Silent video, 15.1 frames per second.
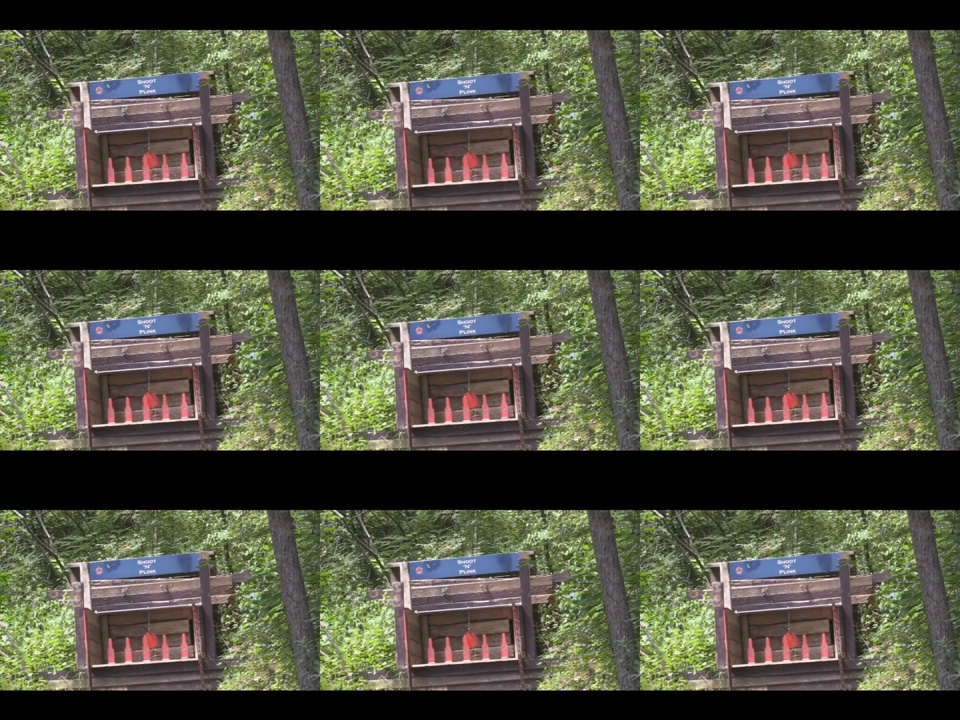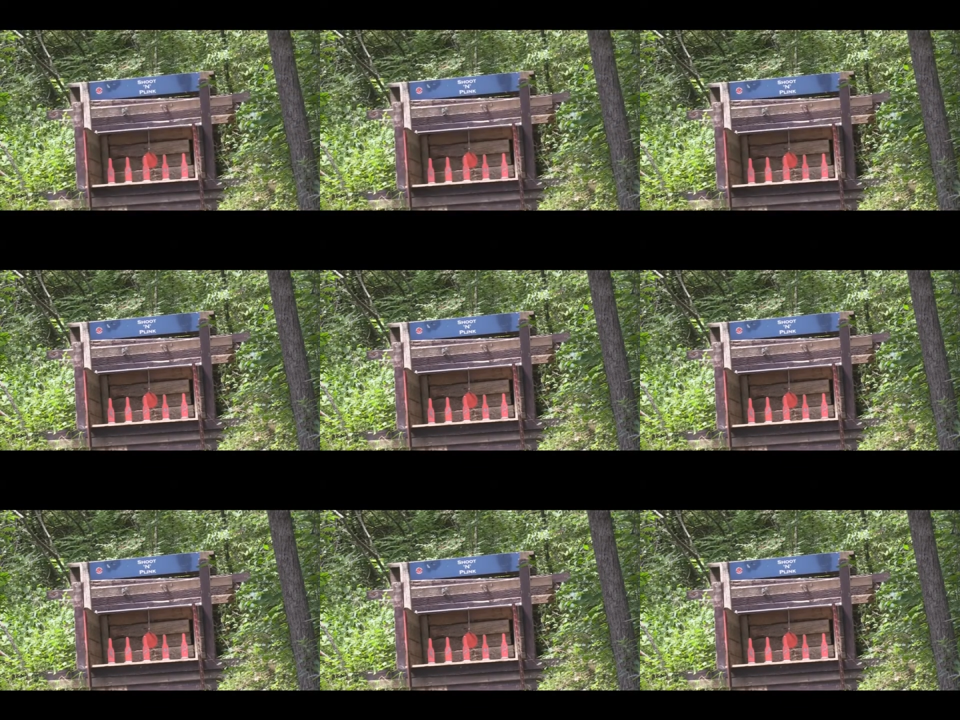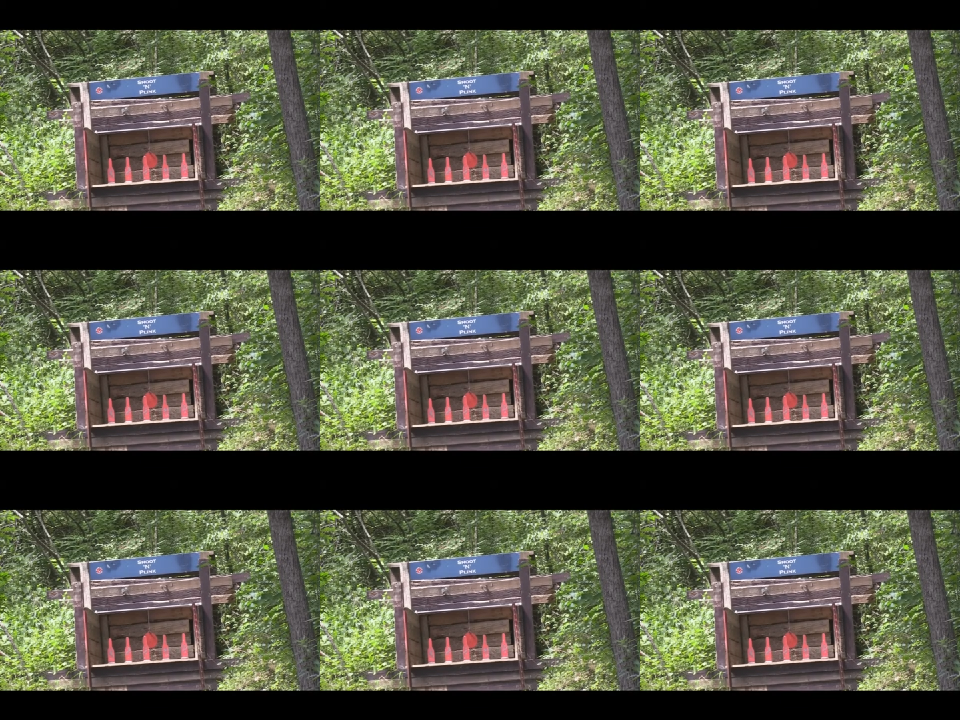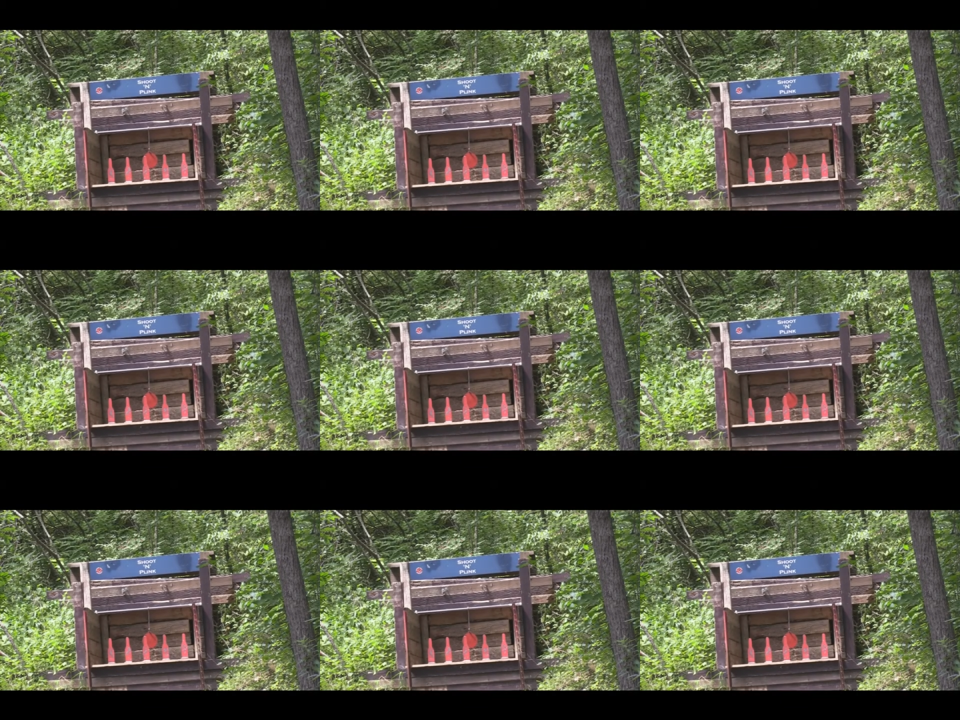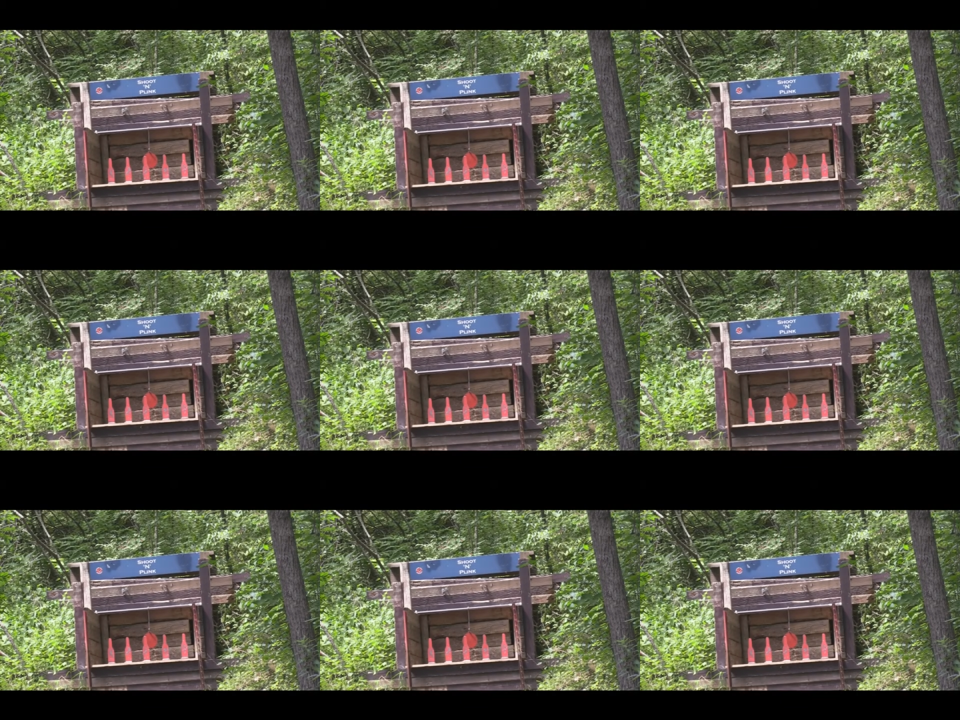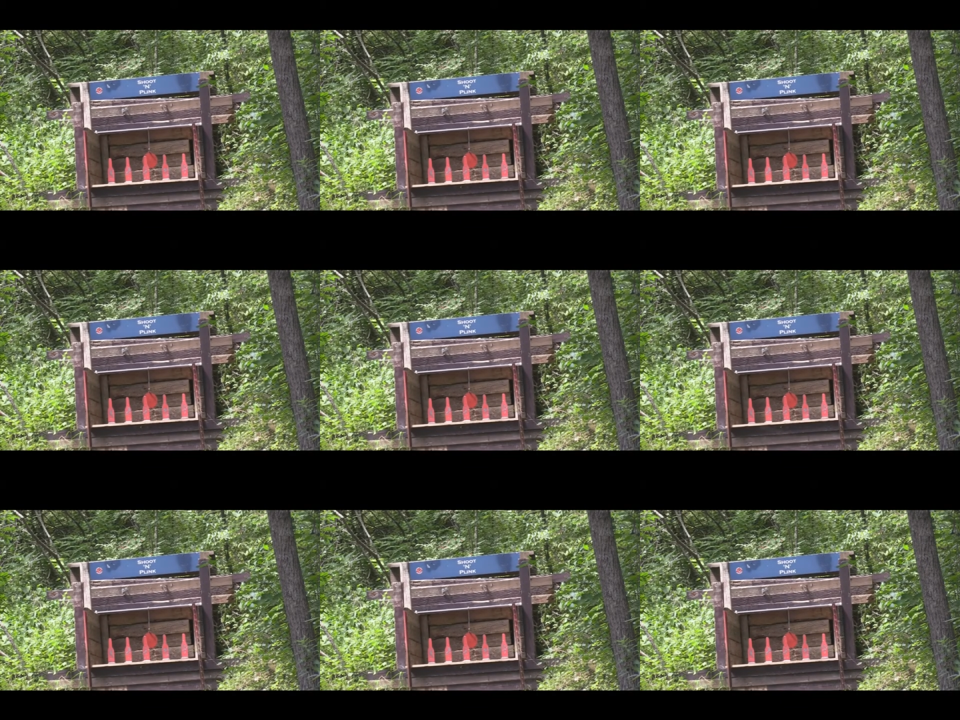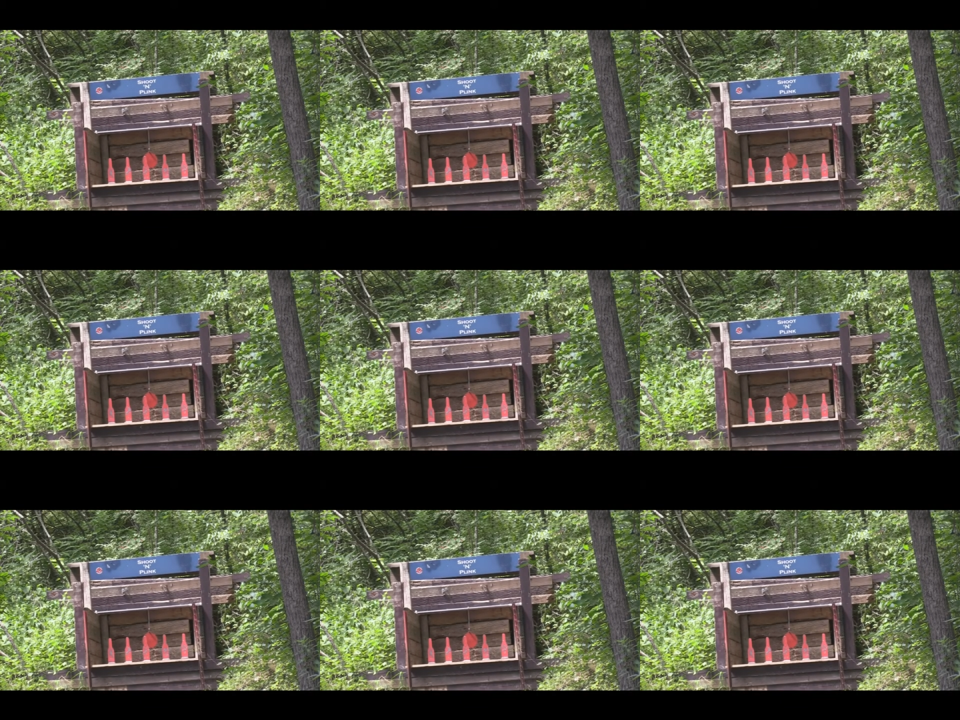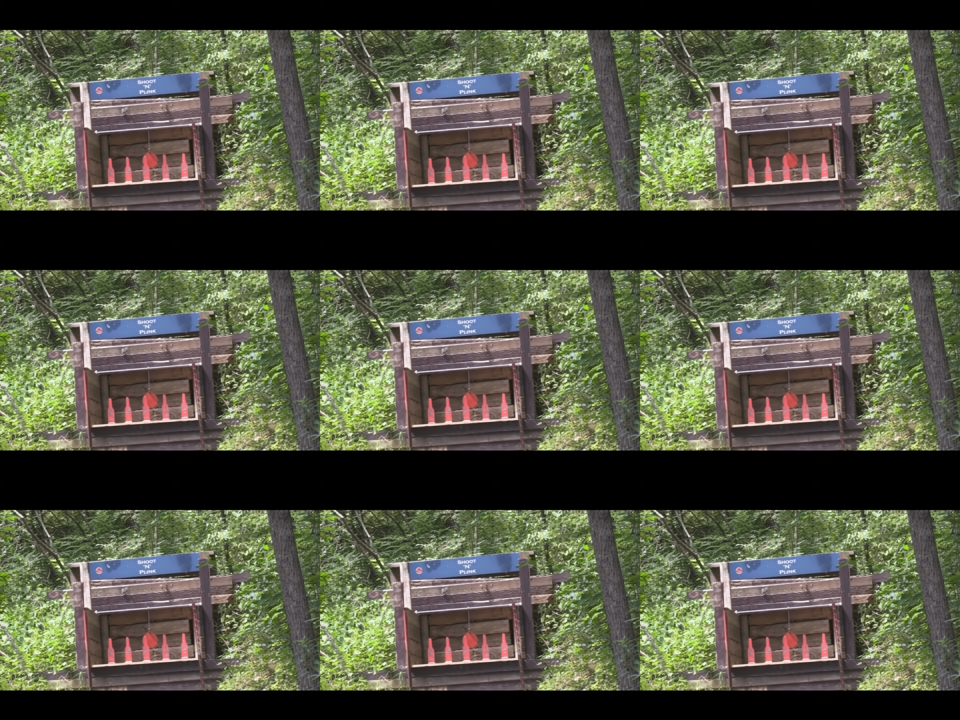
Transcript: Nobody's mouth can be seen.